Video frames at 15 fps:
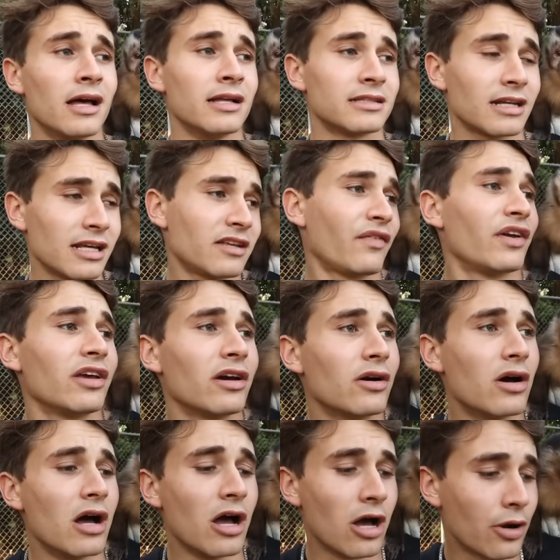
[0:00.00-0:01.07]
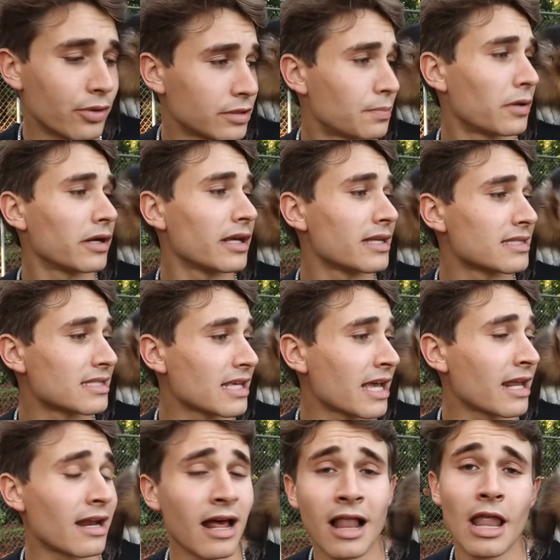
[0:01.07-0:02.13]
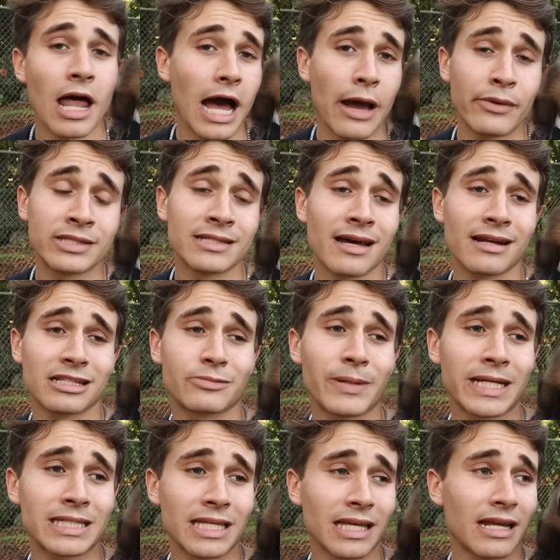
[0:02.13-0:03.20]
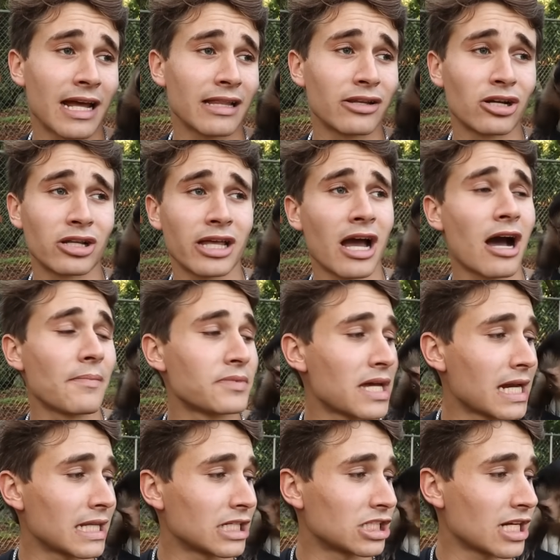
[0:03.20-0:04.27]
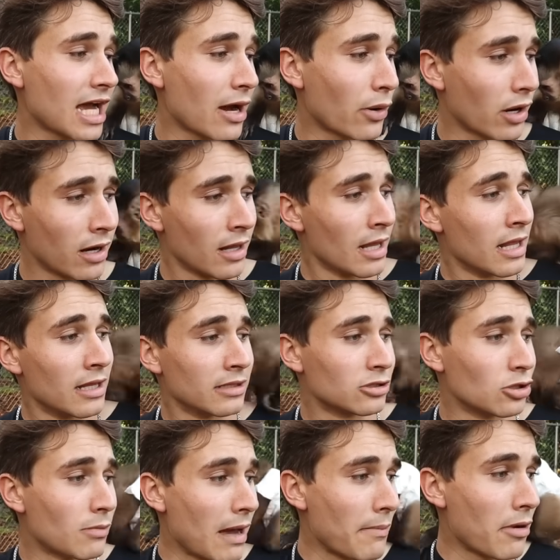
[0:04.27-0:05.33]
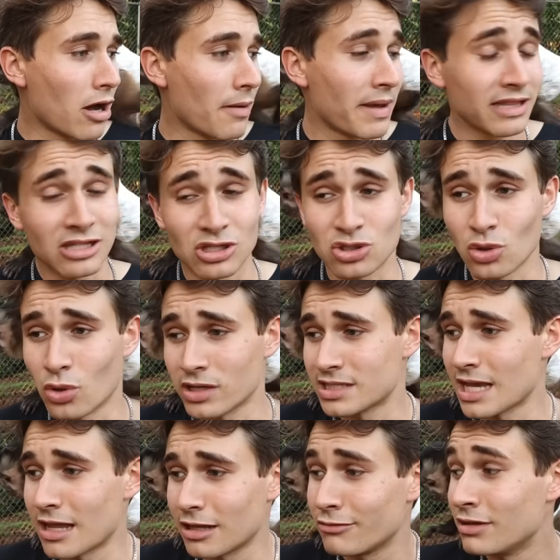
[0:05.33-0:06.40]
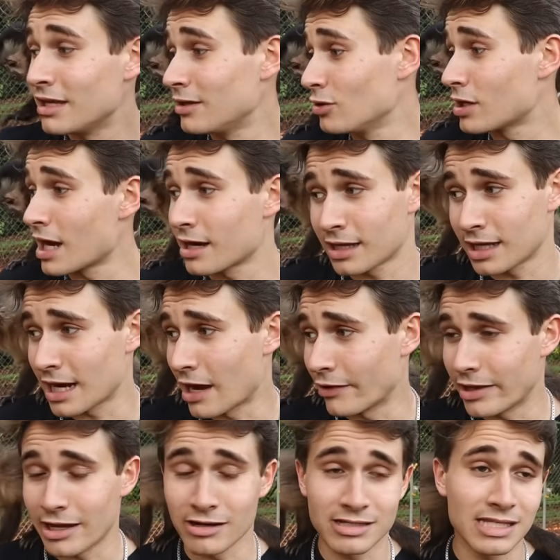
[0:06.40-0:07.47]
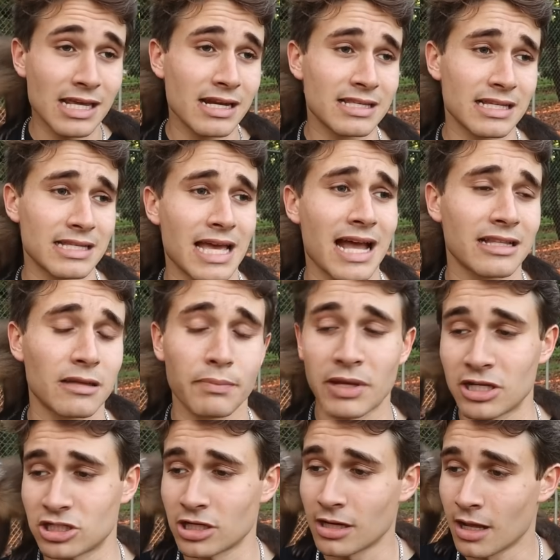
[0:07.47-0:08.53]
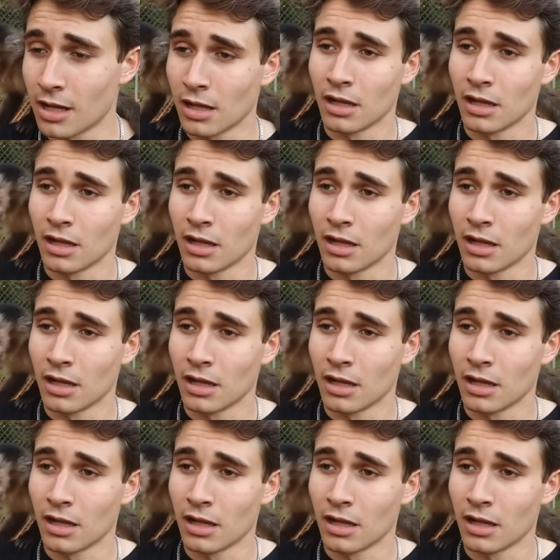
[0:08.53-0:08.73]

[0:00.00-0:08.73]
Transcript: Today's video was pretty insane. I was not expecting it. I literally hopped out of the shower, to my mom at the door telling me, you gotta get out here, Xena's attacked a pigeon.